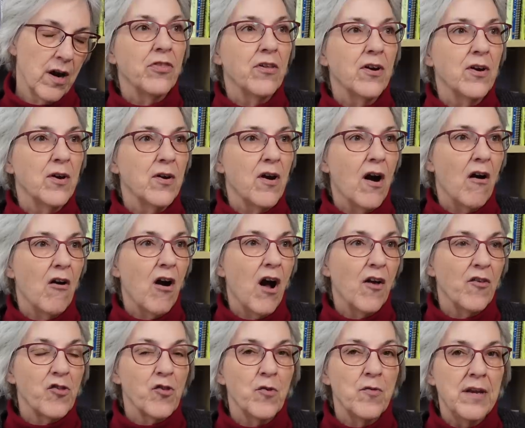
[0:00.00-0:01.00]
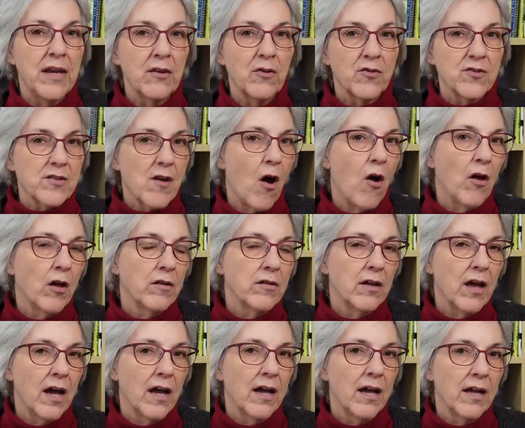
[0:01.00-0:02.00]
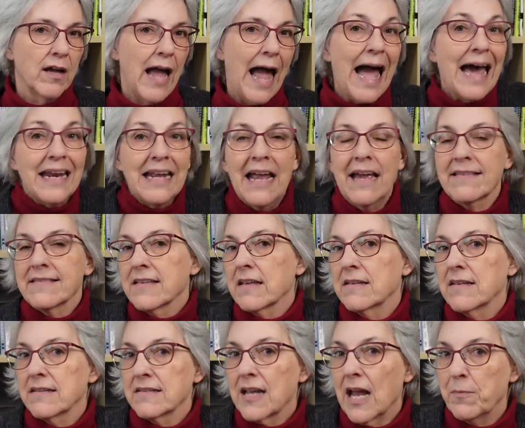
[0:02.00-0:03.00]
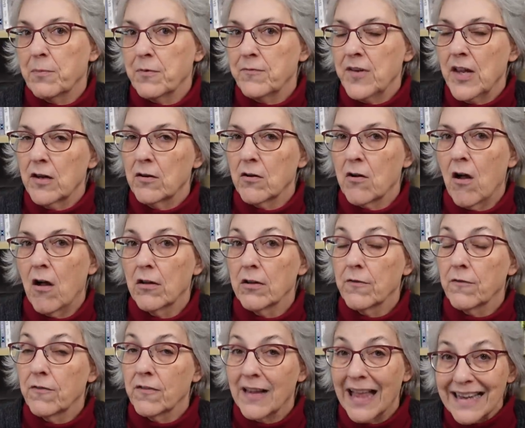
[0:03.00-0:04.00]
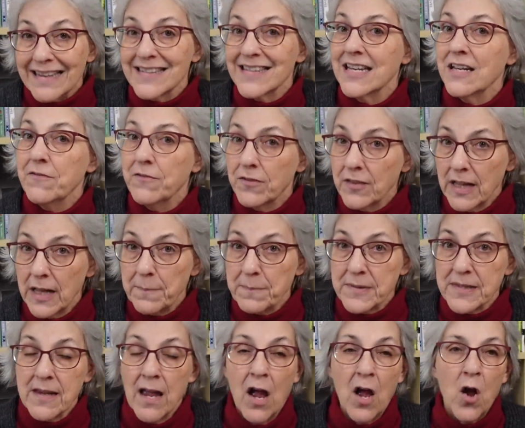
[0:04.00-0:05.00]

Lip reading: There are also needles called, Addy has a type of needle called flexi flips,